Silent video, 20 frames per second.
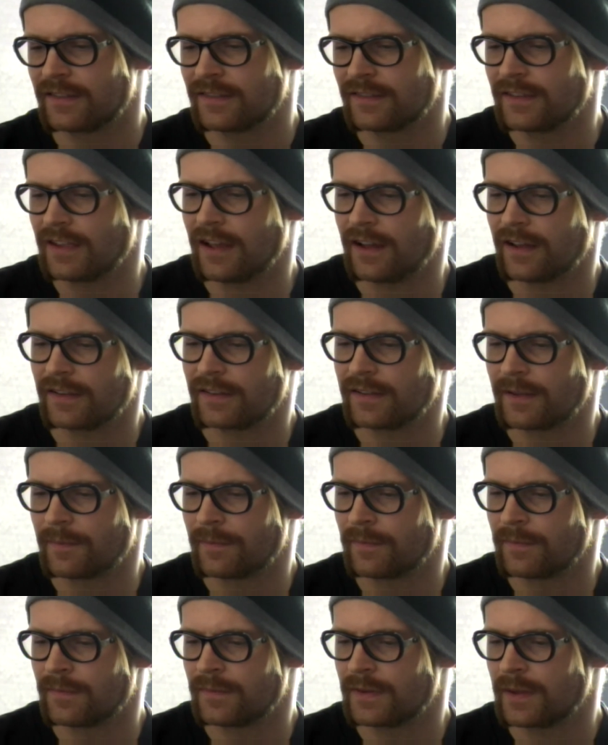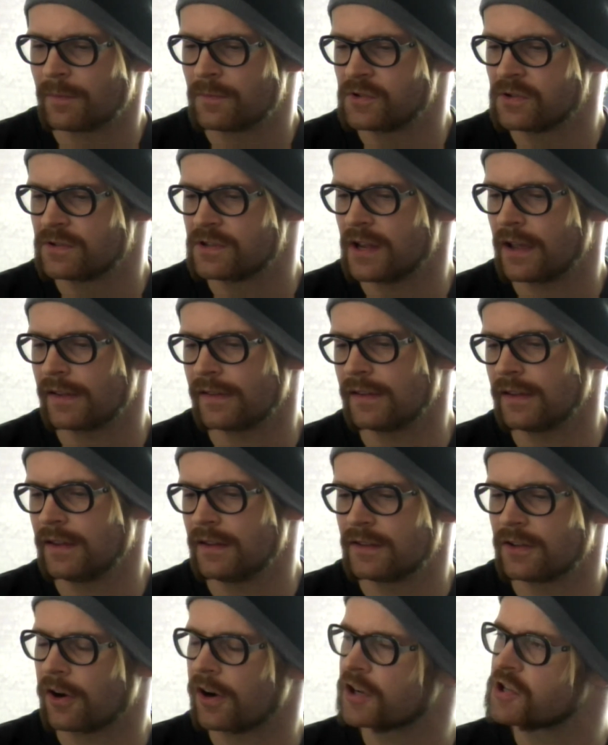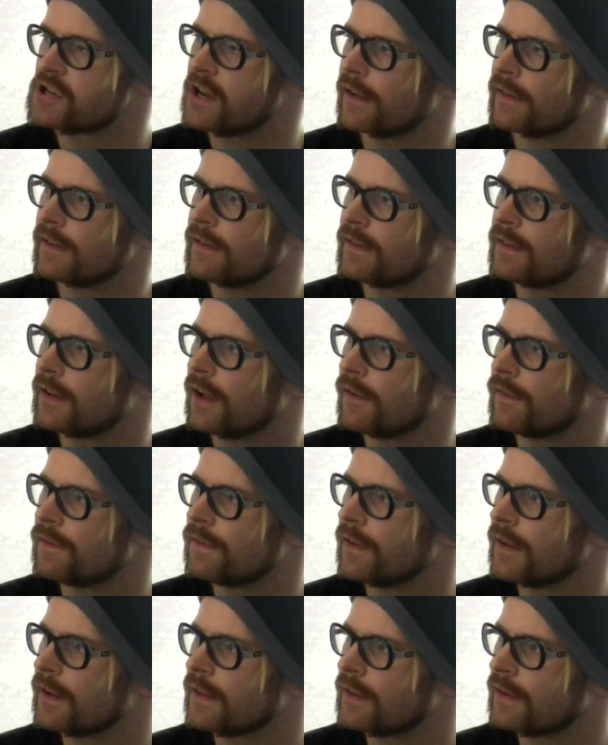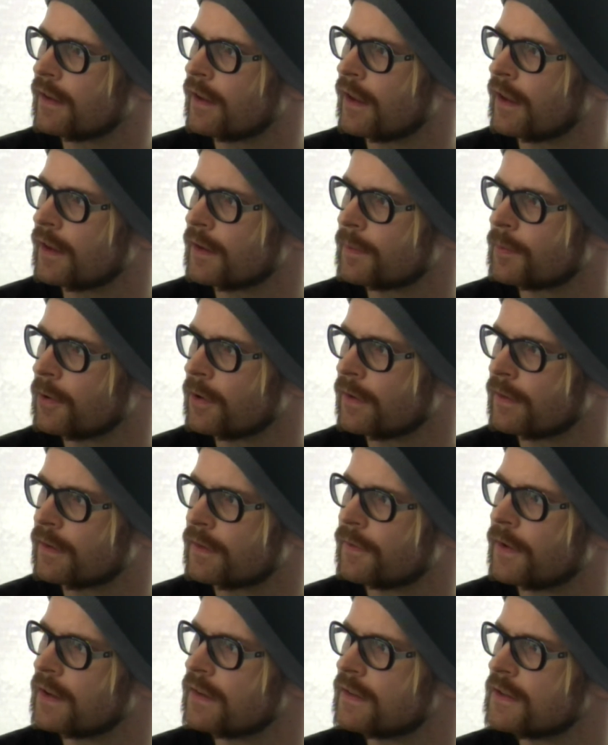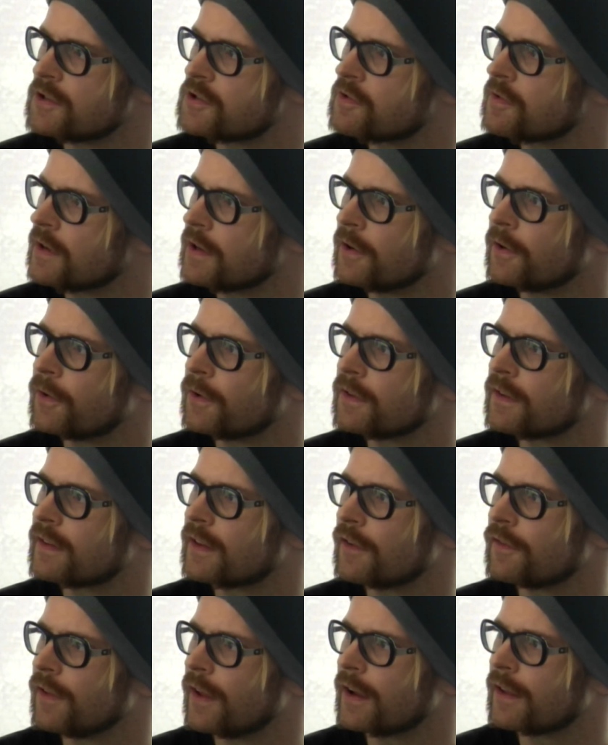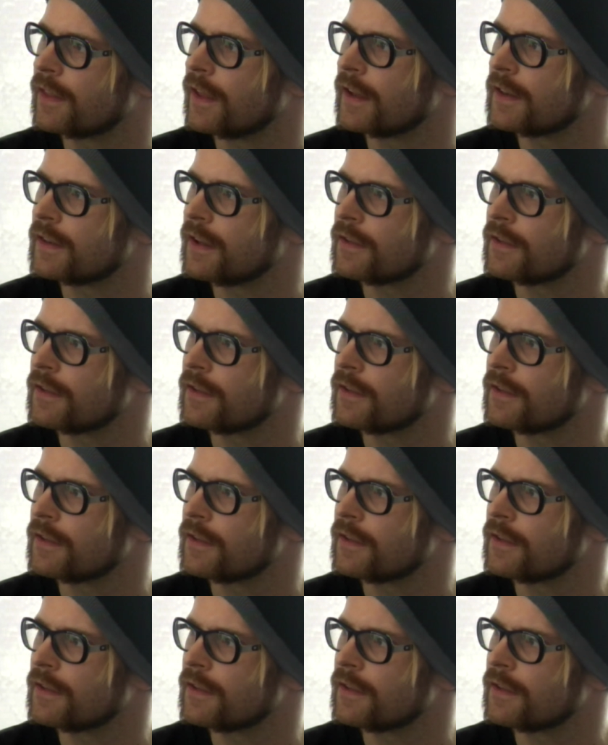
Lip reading: yeah, some jazzy, dark jazzy stuff like the Esbjörn Svensson Trio and stuff like that.